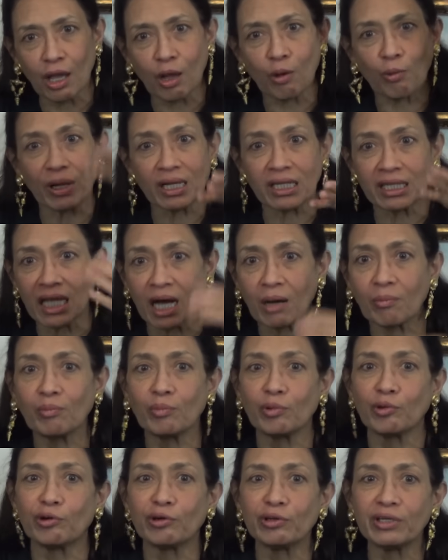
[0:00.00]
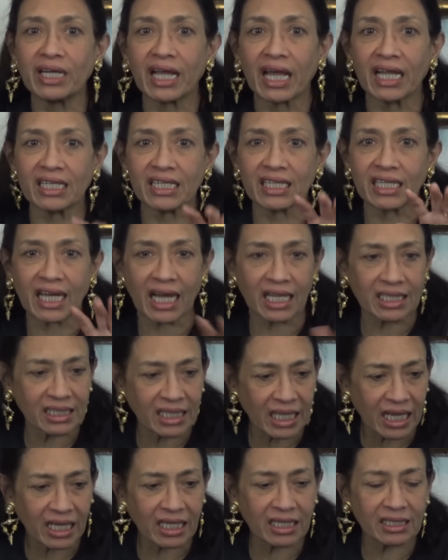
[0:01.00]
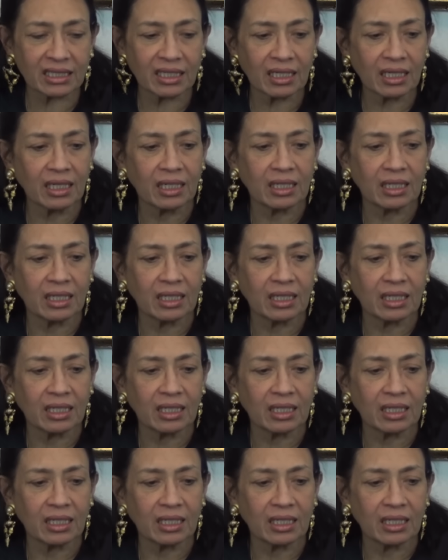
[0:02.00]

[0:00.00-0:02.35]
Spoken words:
when Tambun and the Kelantan,